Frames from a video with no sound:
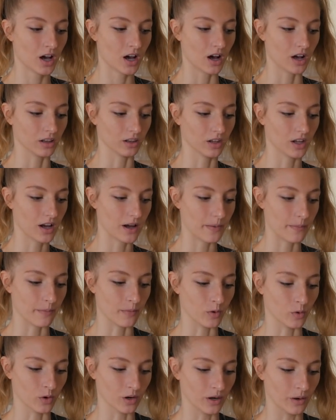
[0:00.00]
a lot
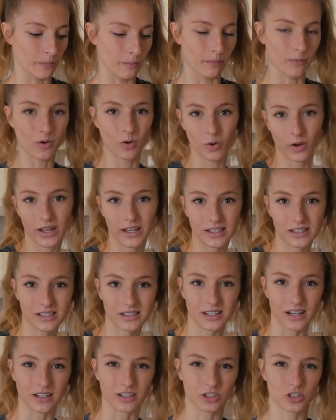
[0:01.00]
more
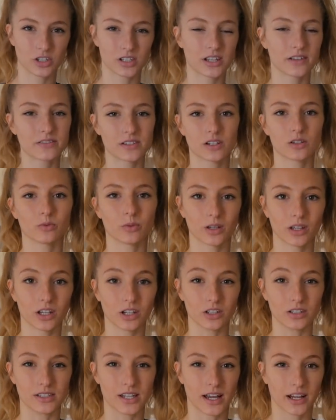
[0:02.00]
moist and it just gives it a really
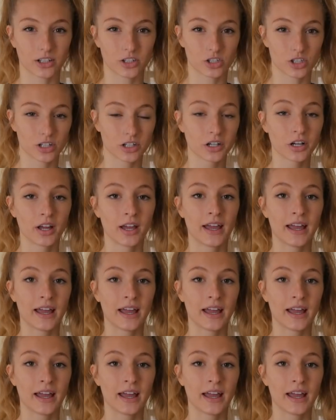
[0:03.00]
good texture.